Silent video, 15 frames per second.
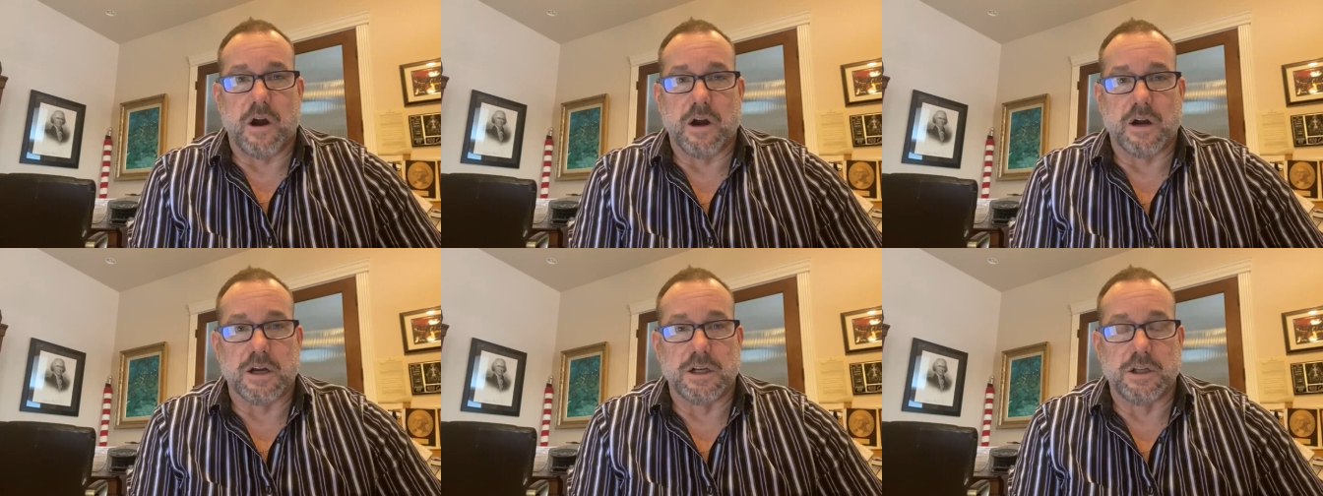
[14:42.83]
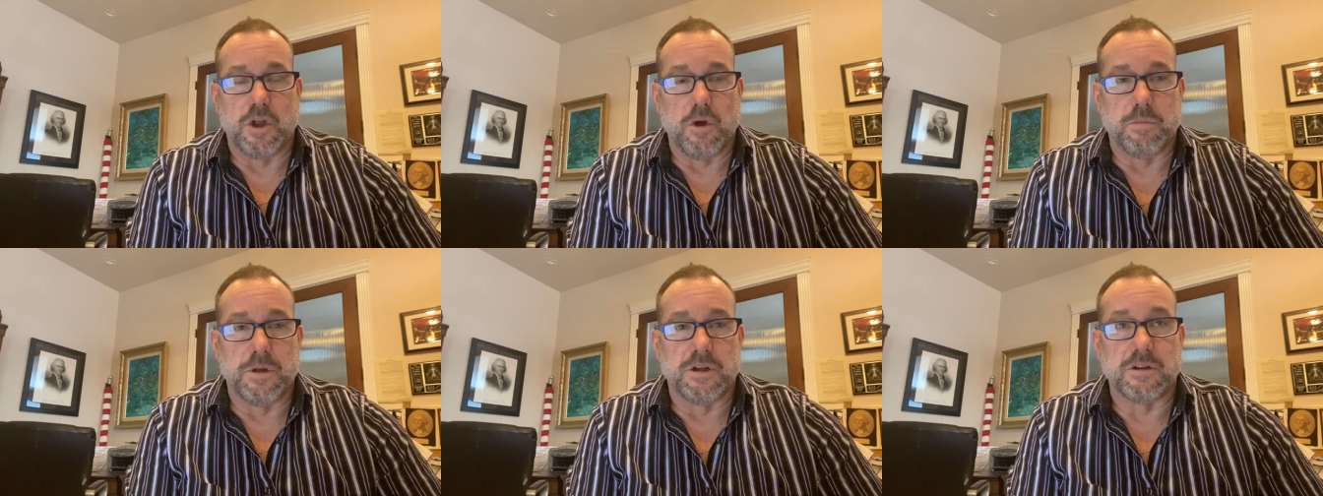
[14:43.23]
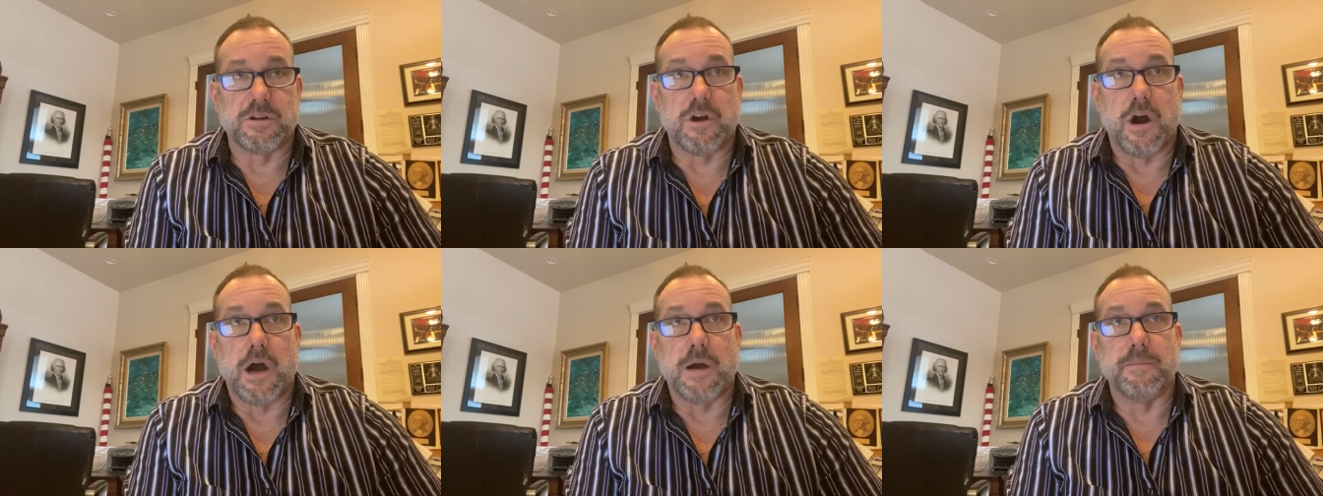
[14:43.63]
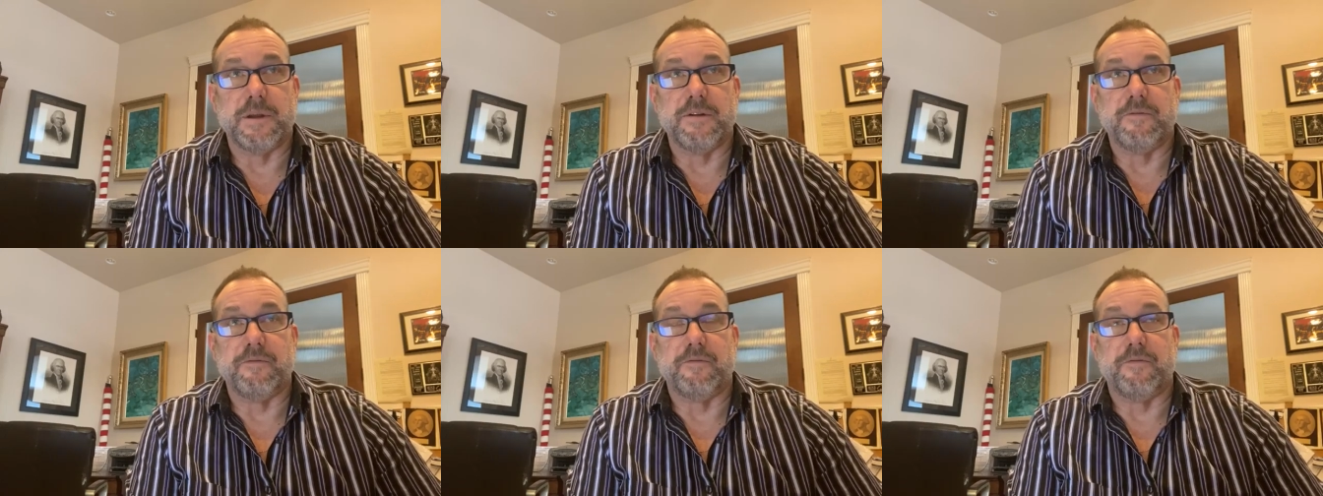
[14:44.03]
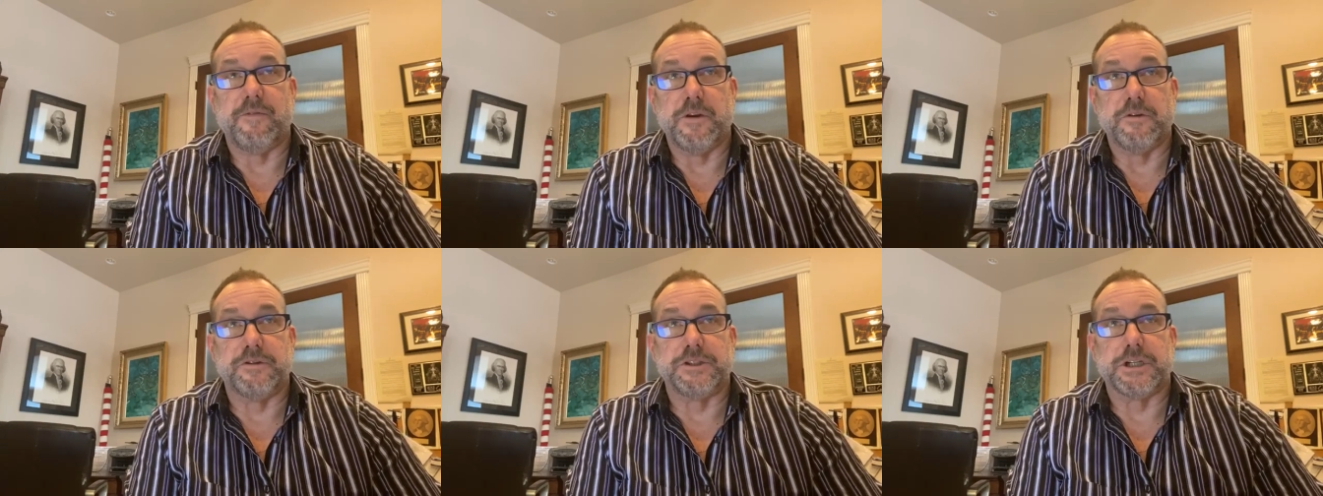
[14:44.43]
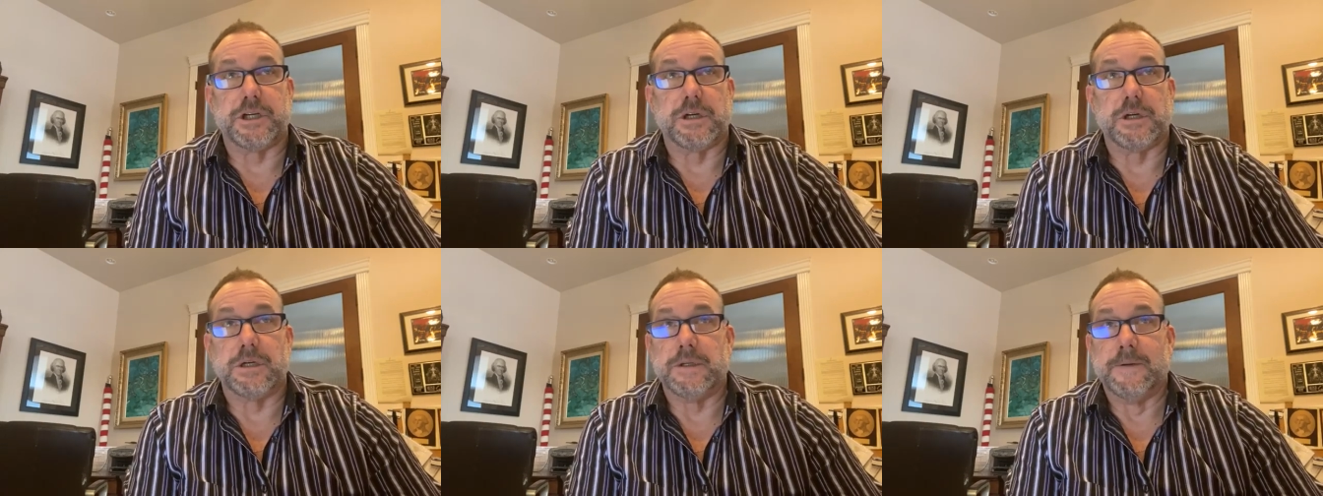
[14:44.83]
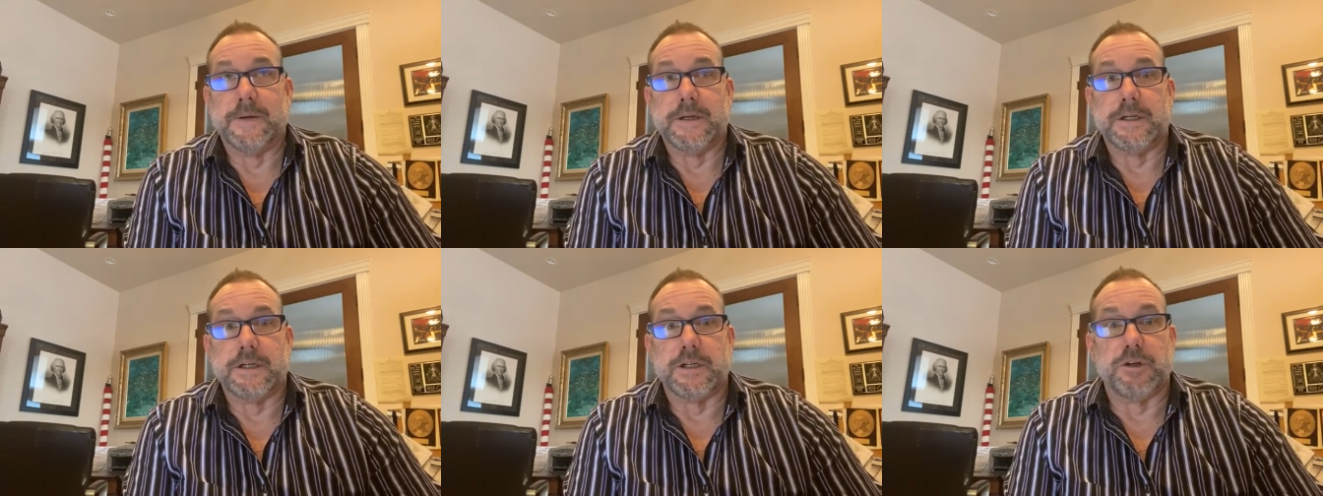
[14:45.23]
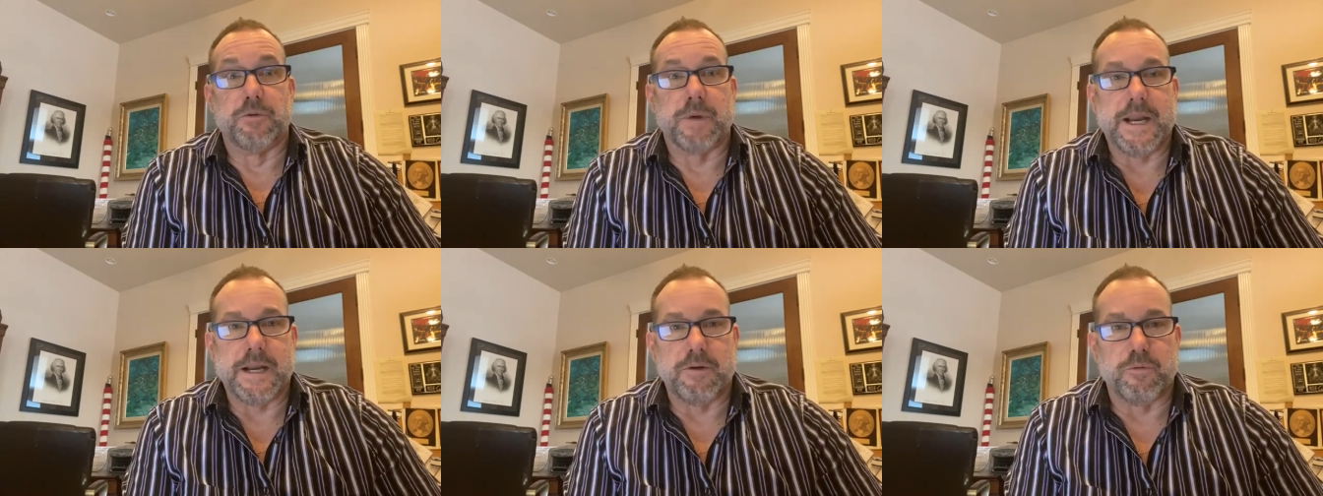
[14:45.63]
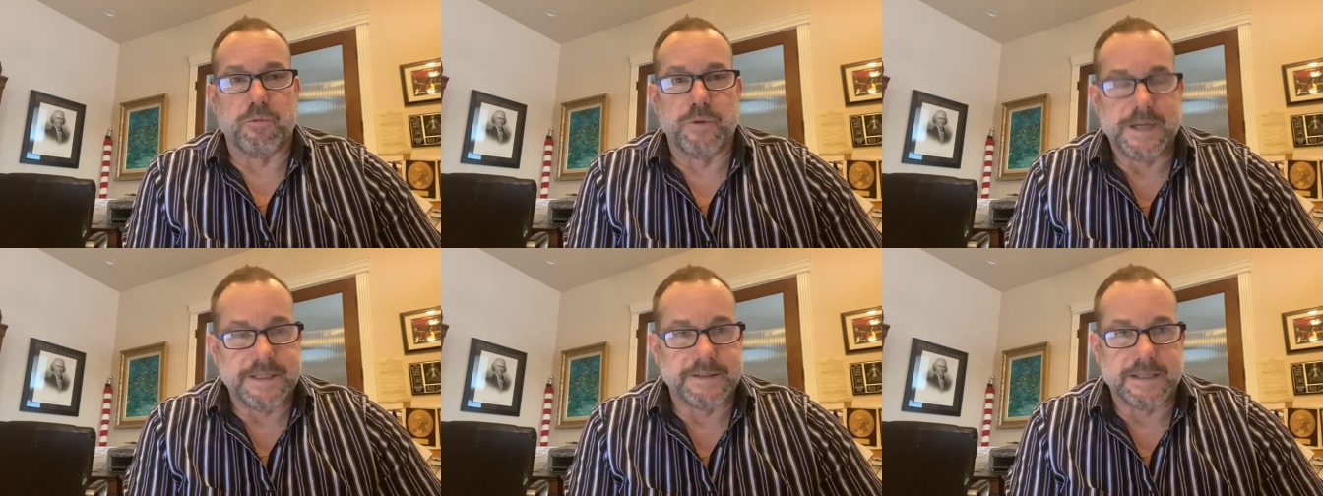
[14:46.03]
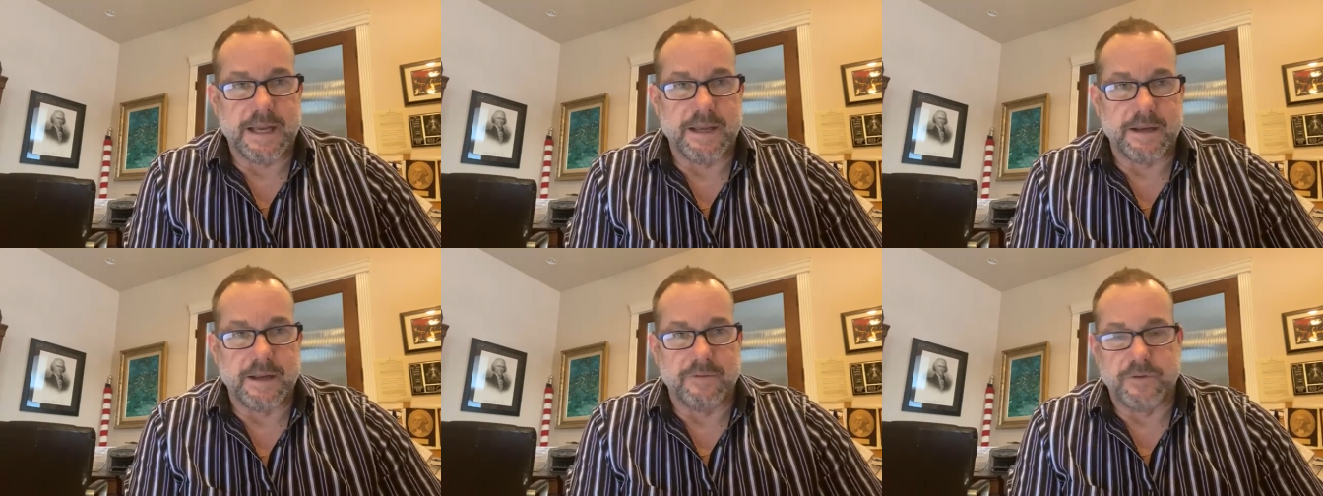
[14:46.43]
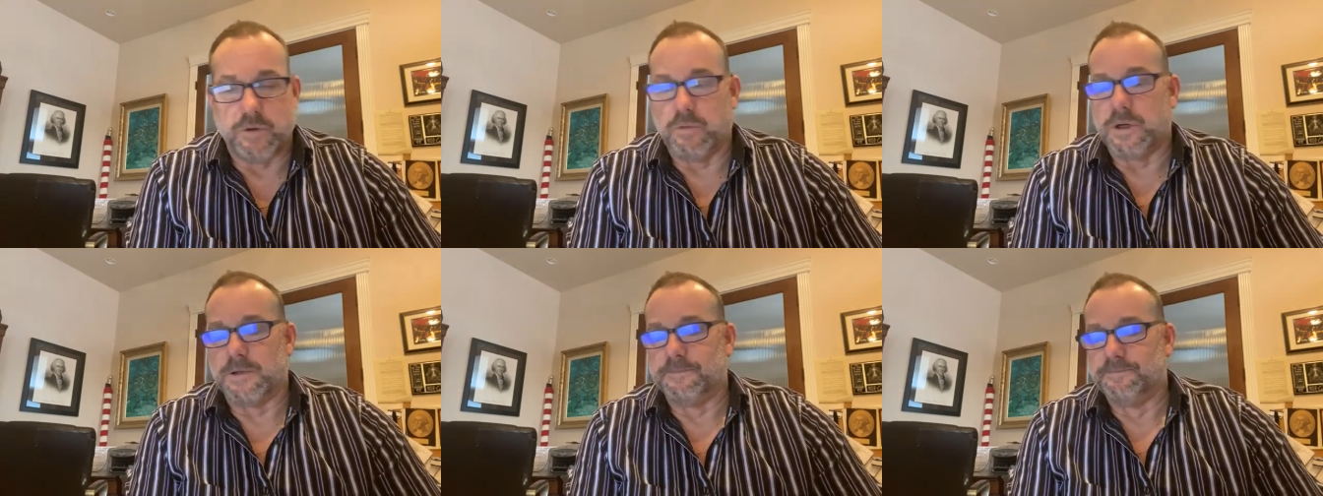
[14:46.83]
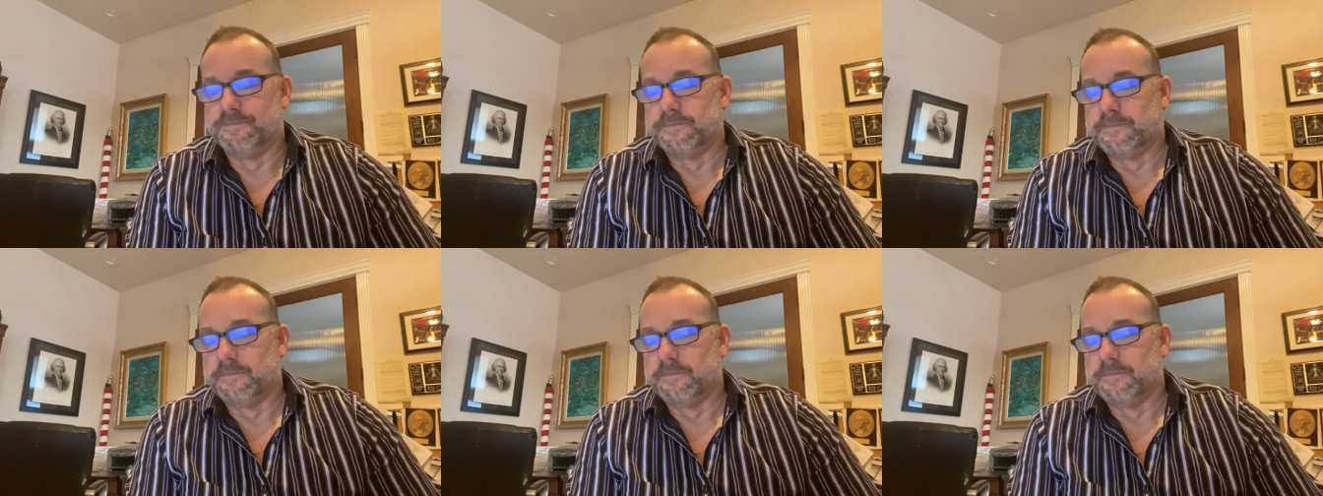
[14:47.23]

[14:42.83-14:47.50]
our global common future great reset, if you will.